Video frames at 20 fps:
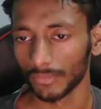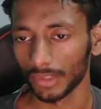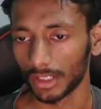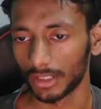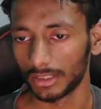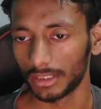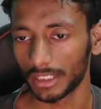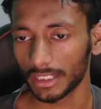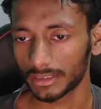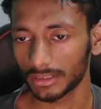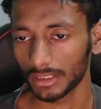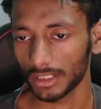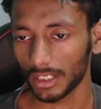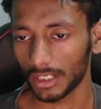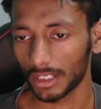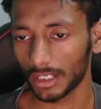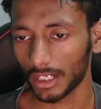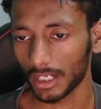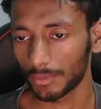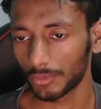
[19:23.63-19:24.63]
Next
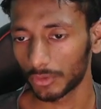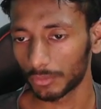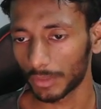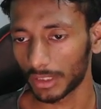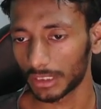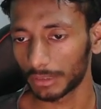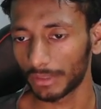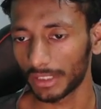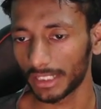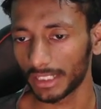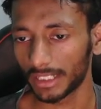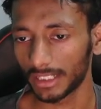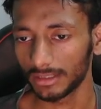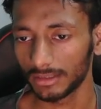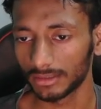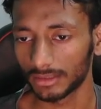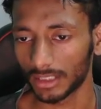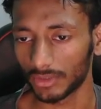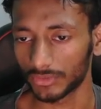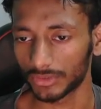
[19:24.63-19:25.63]
I have to multiply again
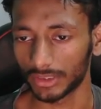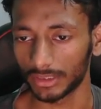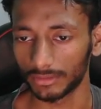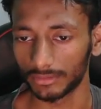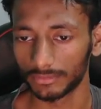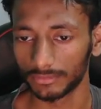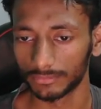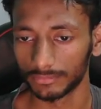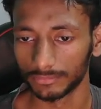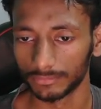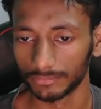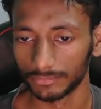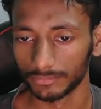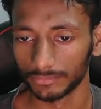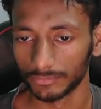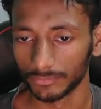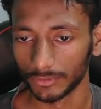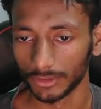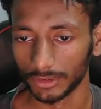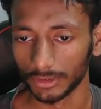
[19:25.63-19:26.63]
1000.
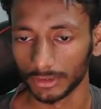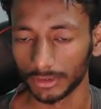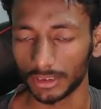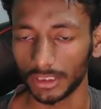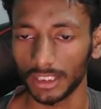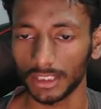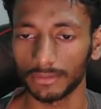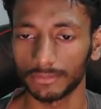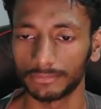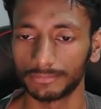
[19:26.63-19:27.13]
Clear?